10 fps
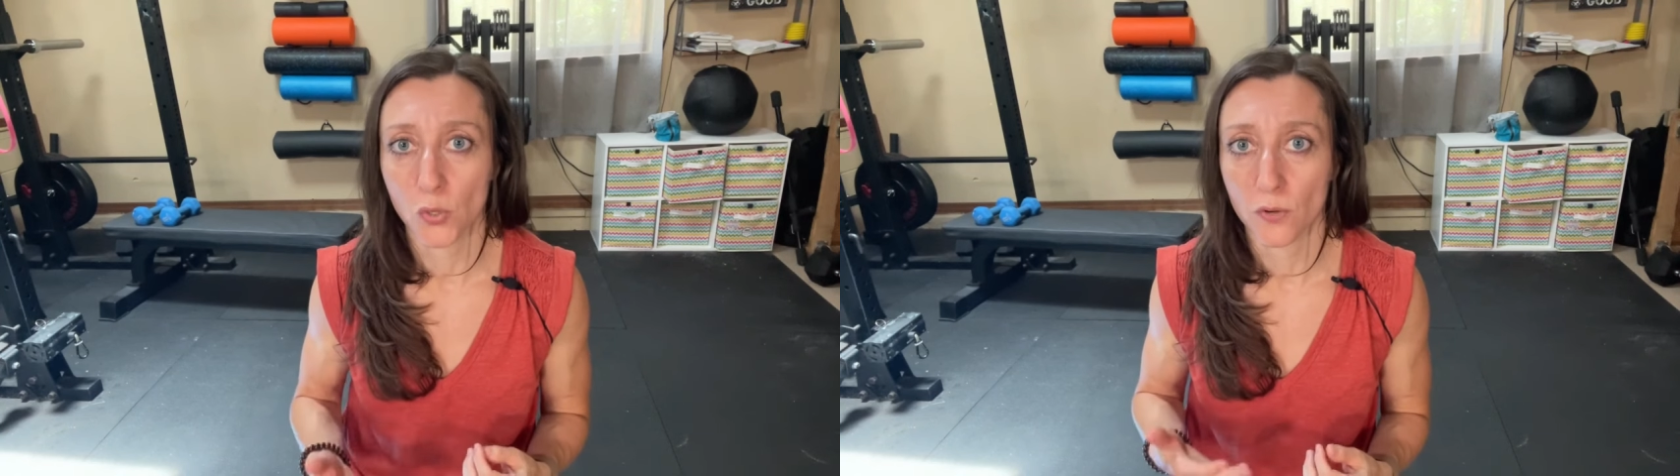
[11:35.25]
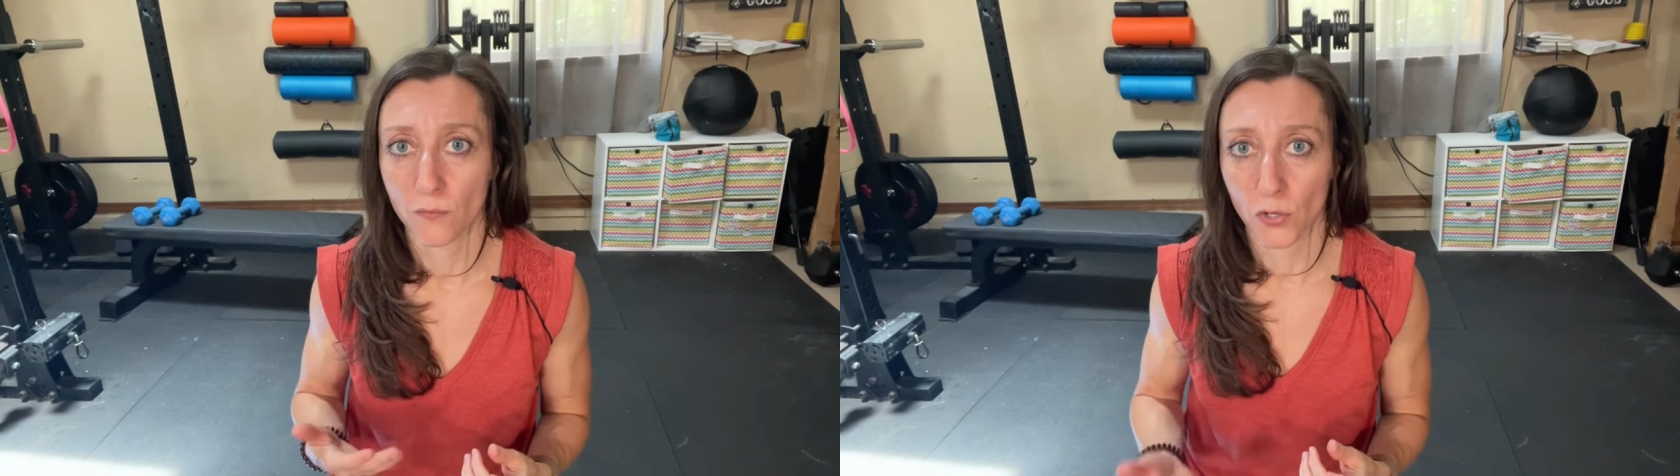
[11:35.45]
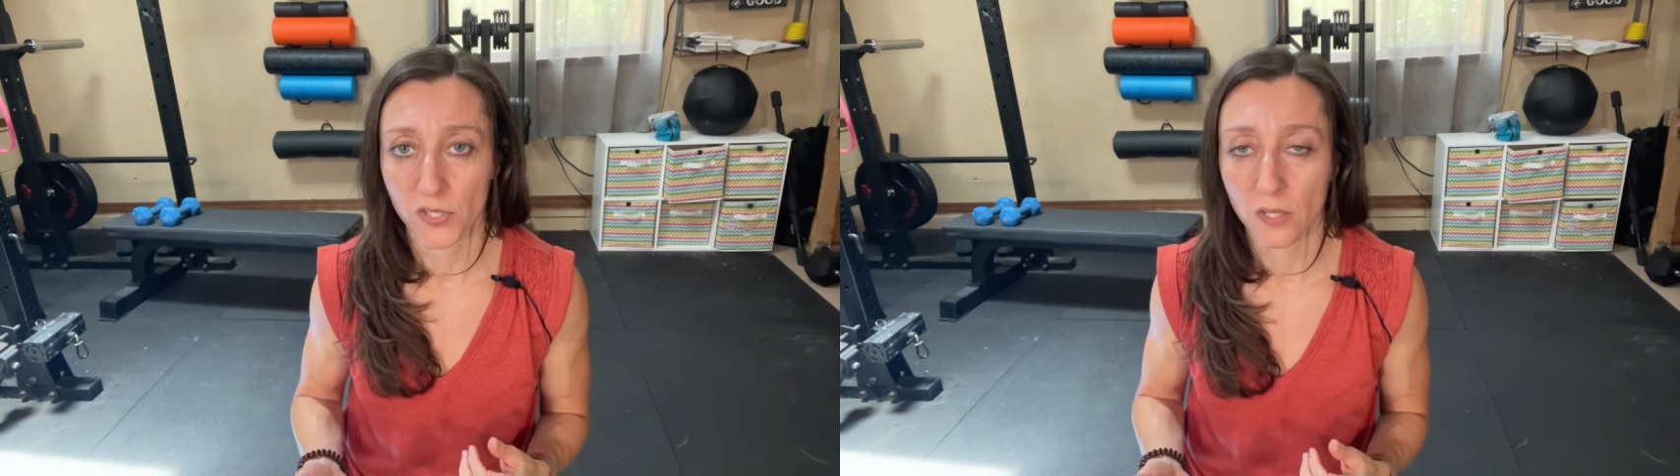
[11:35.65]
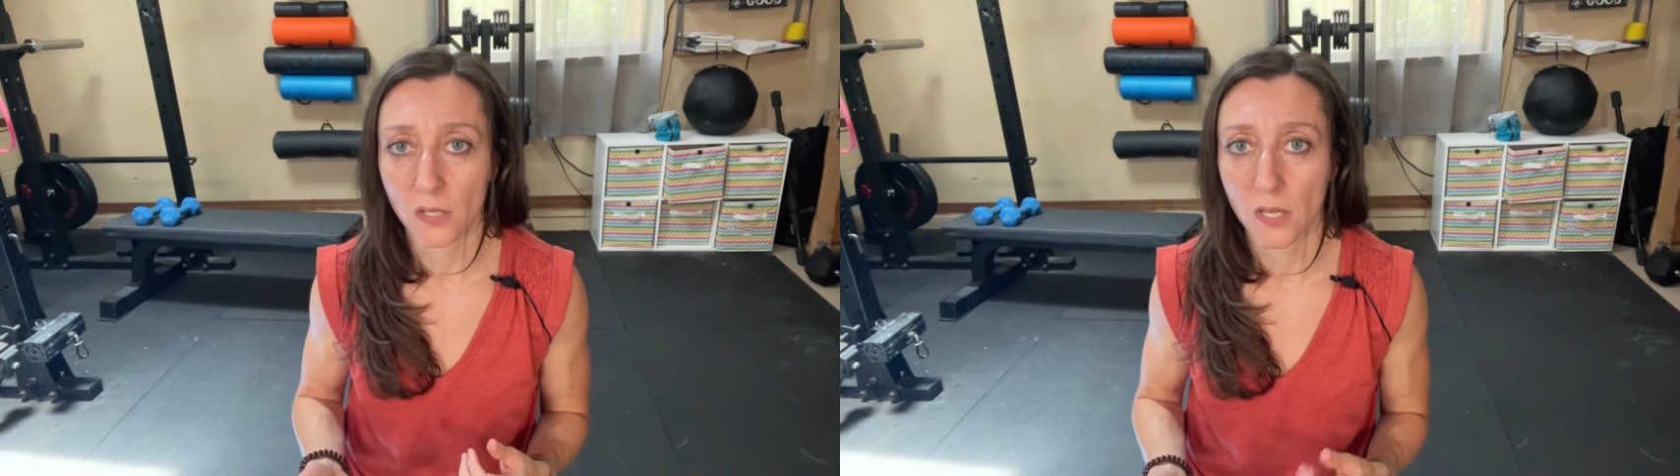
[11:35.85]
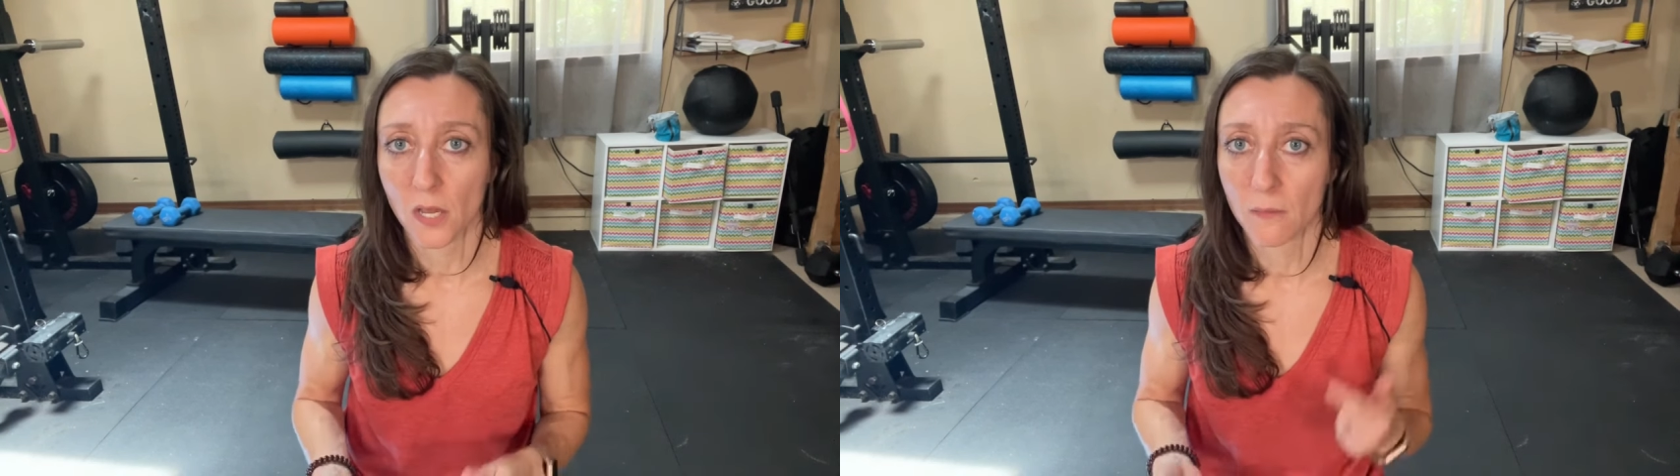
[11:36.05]

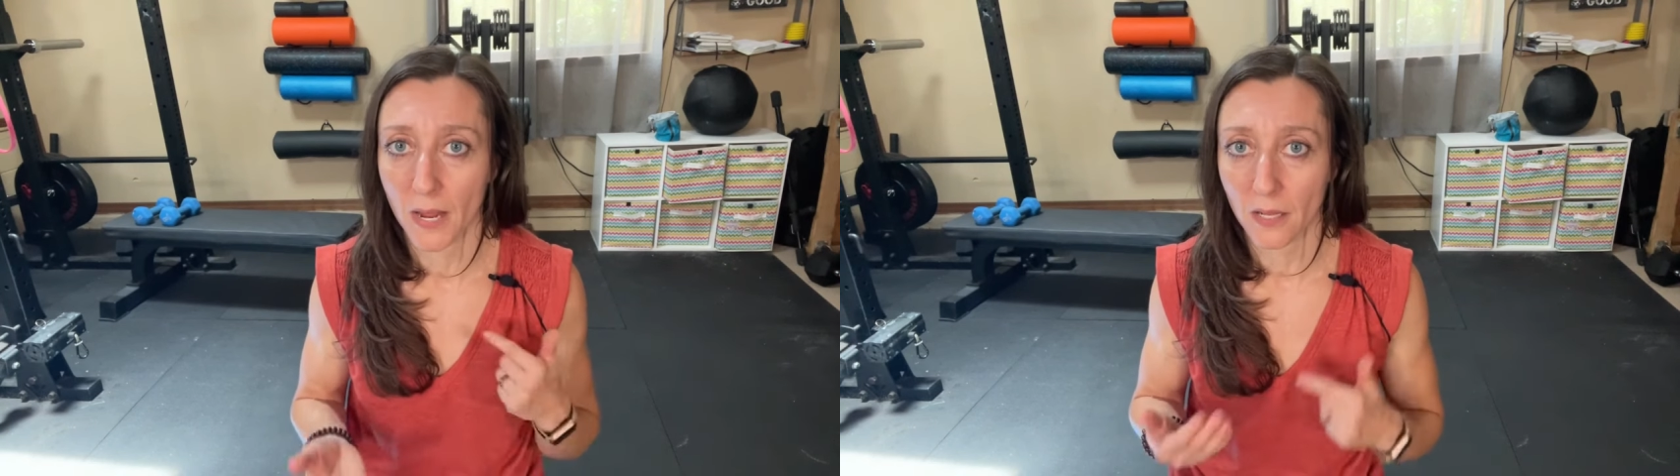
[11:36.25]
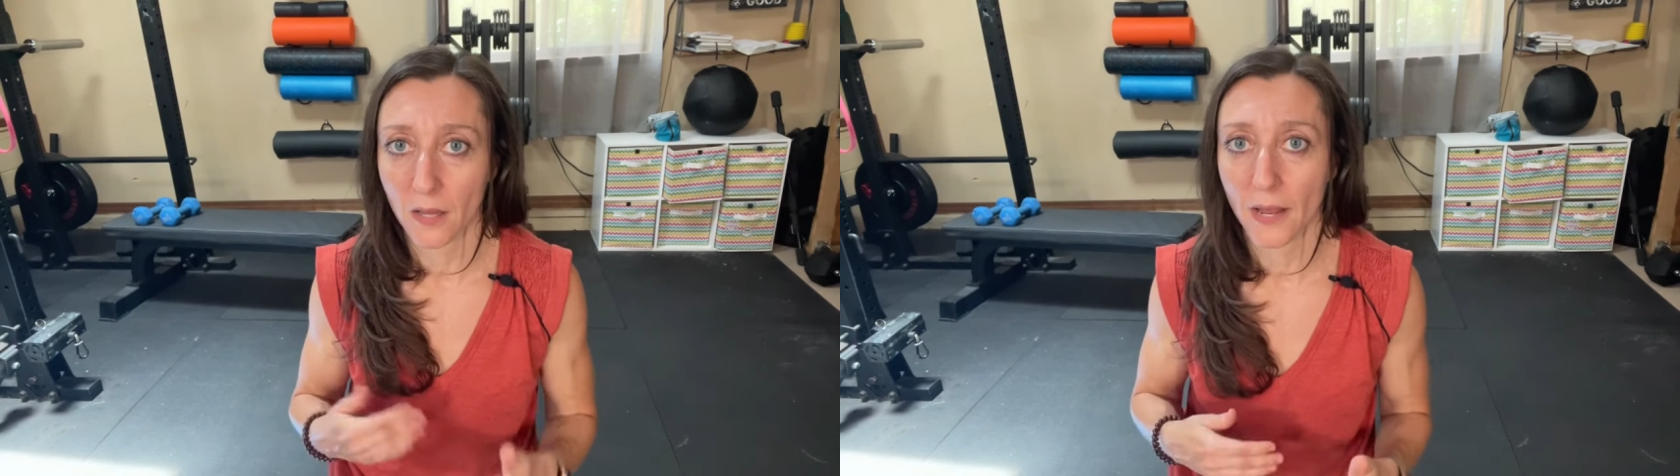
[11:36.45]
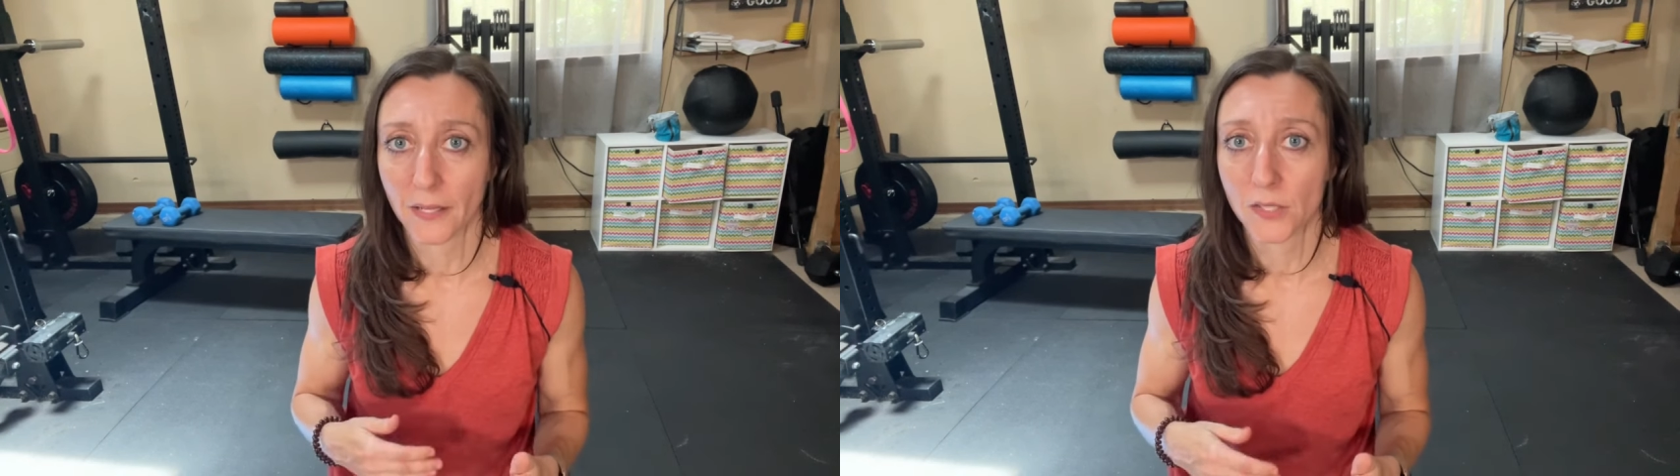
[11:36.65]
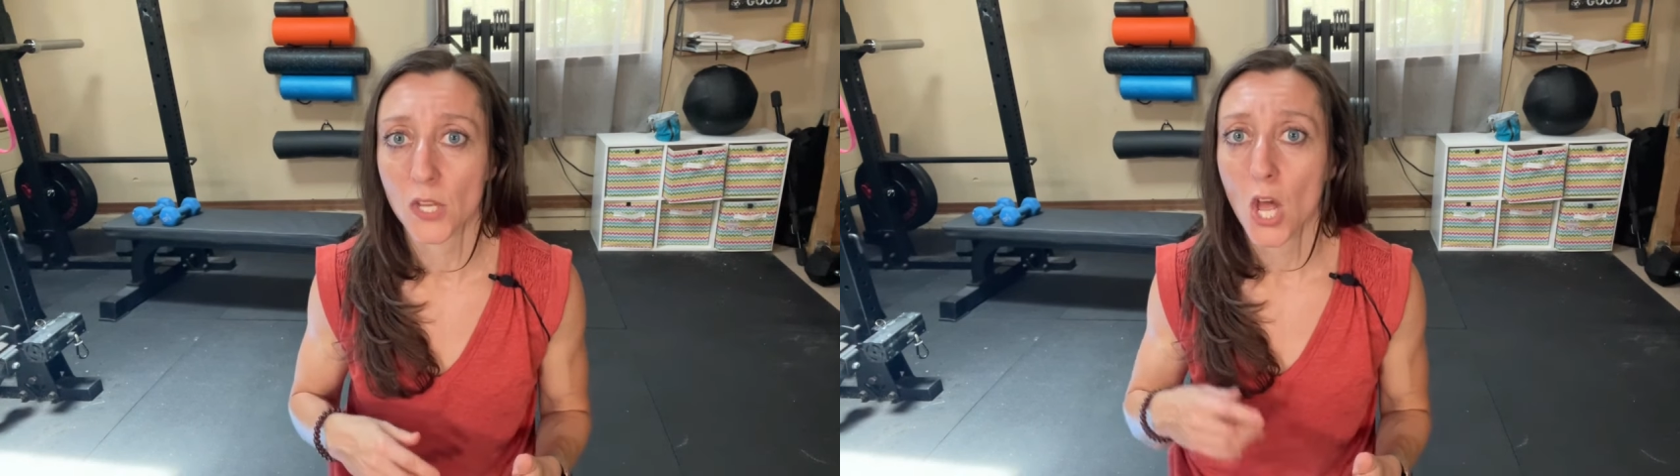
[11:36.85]
universally in my clients